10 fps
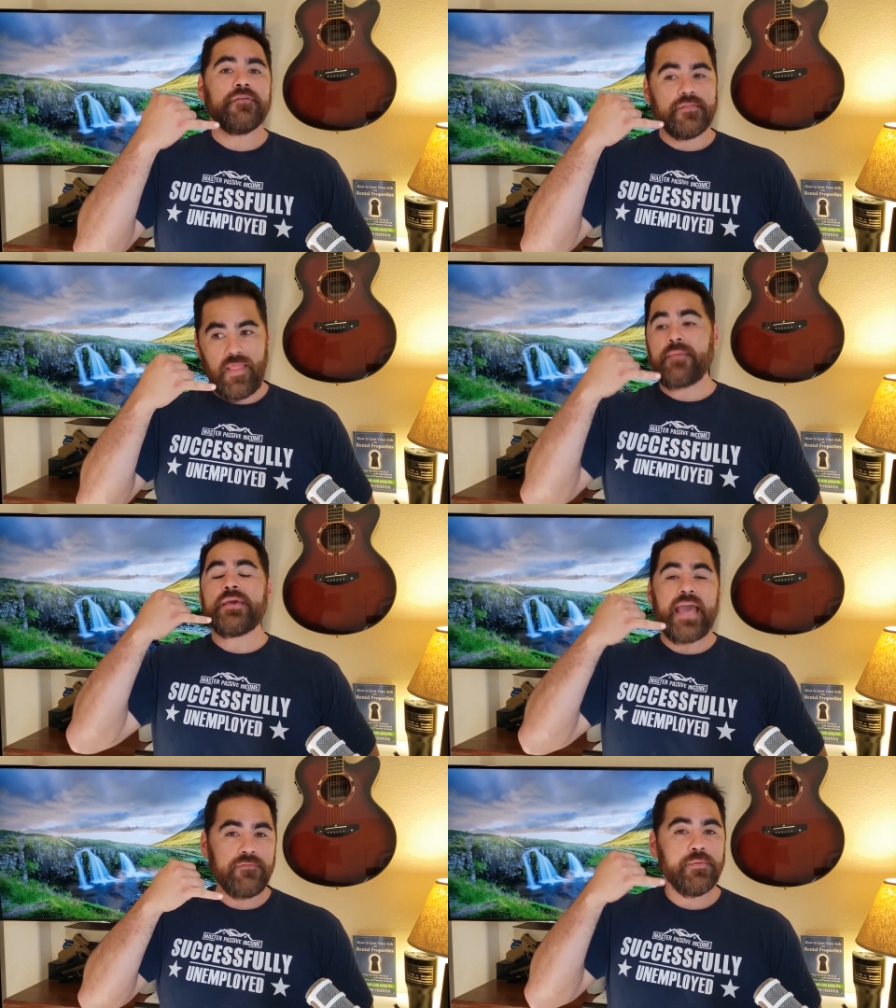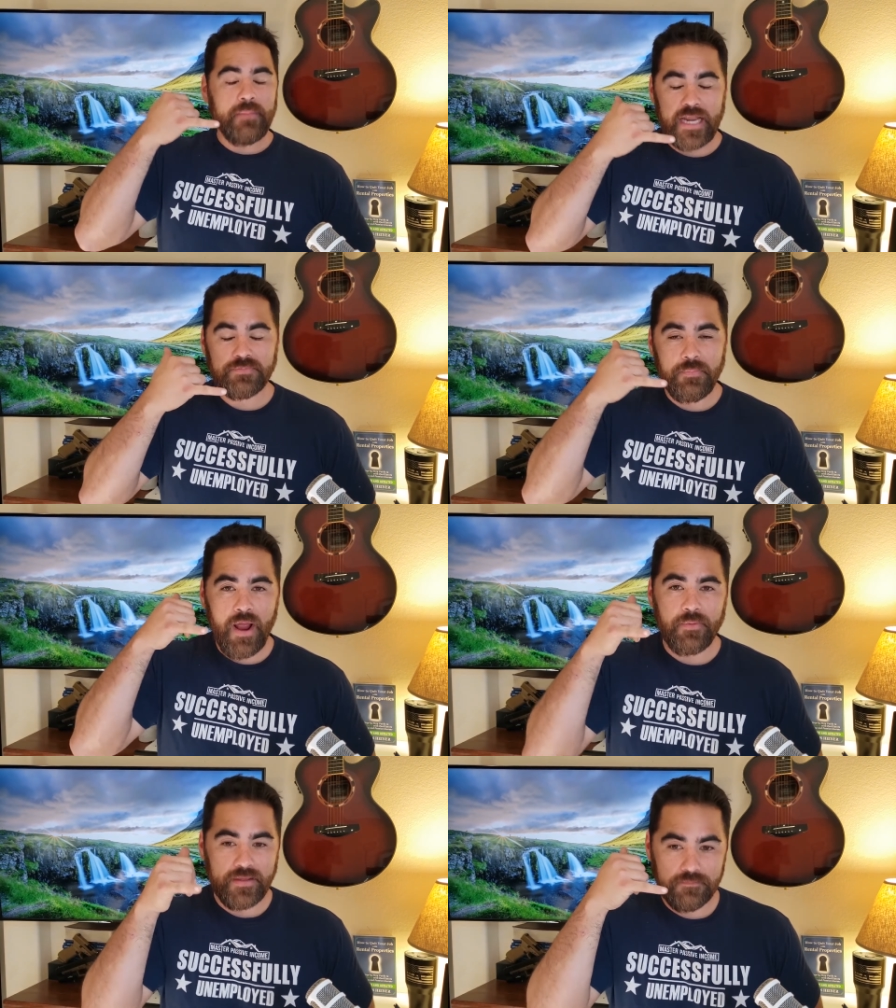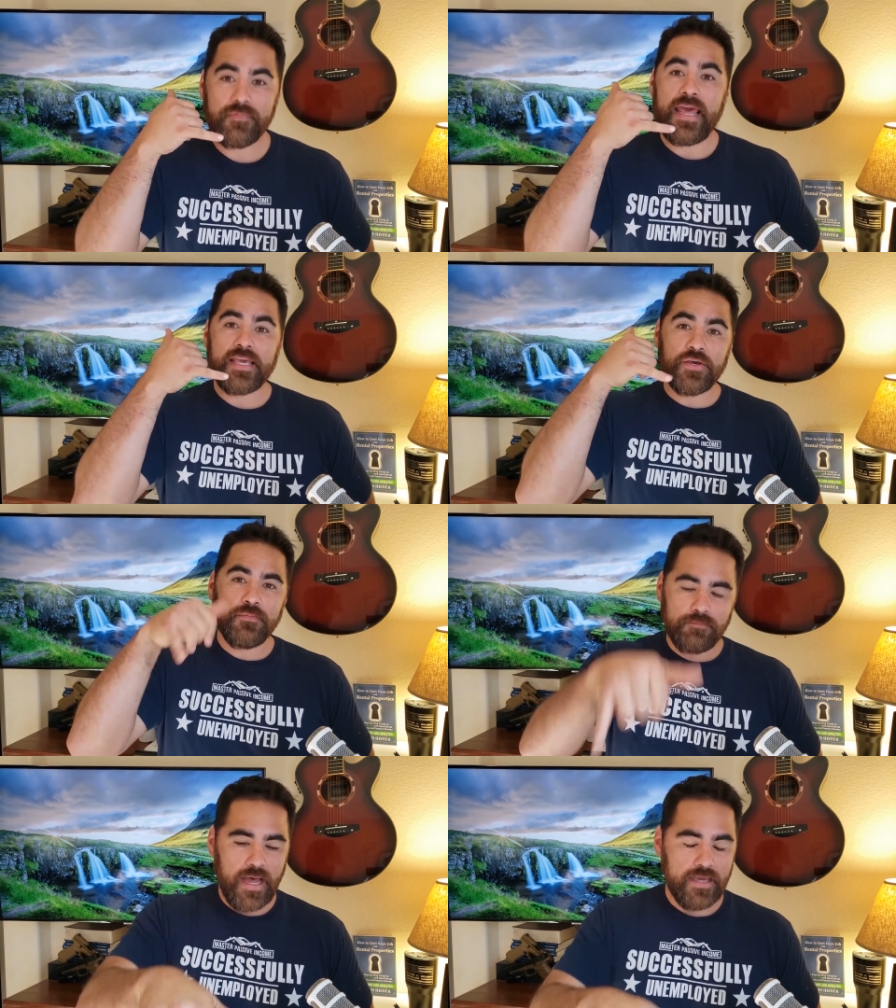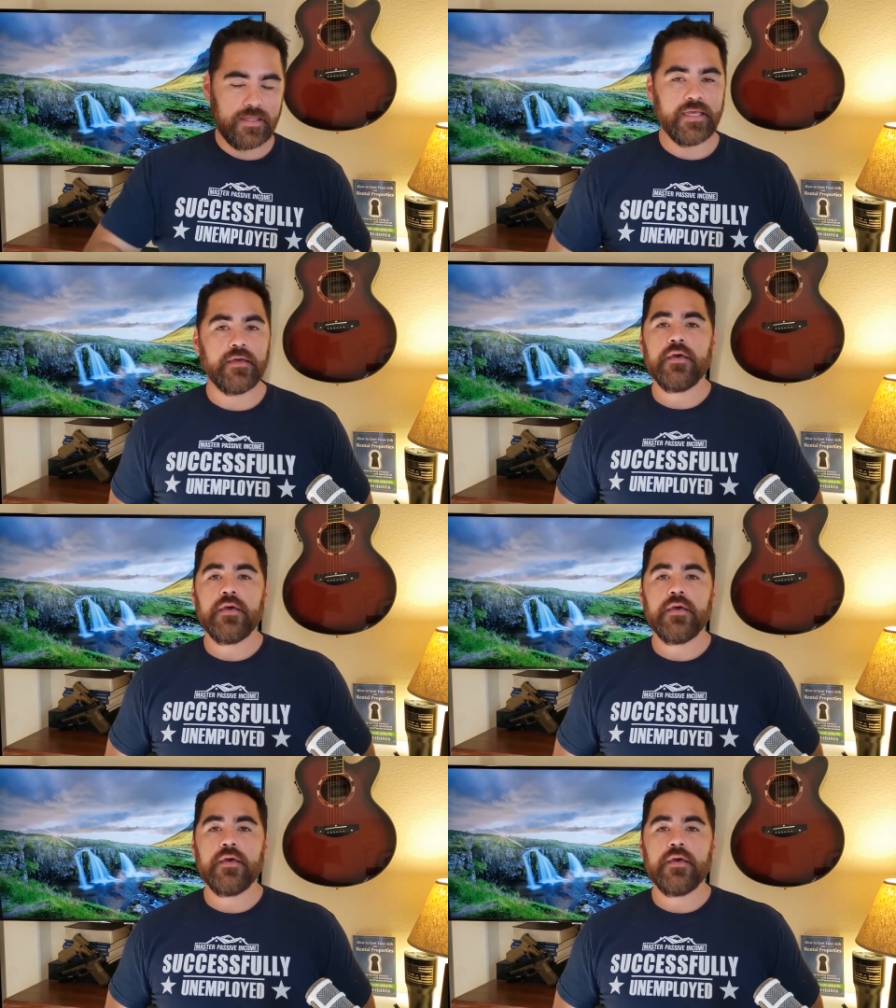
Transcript: Let me have you manage my property. Thank you. Bye. Click.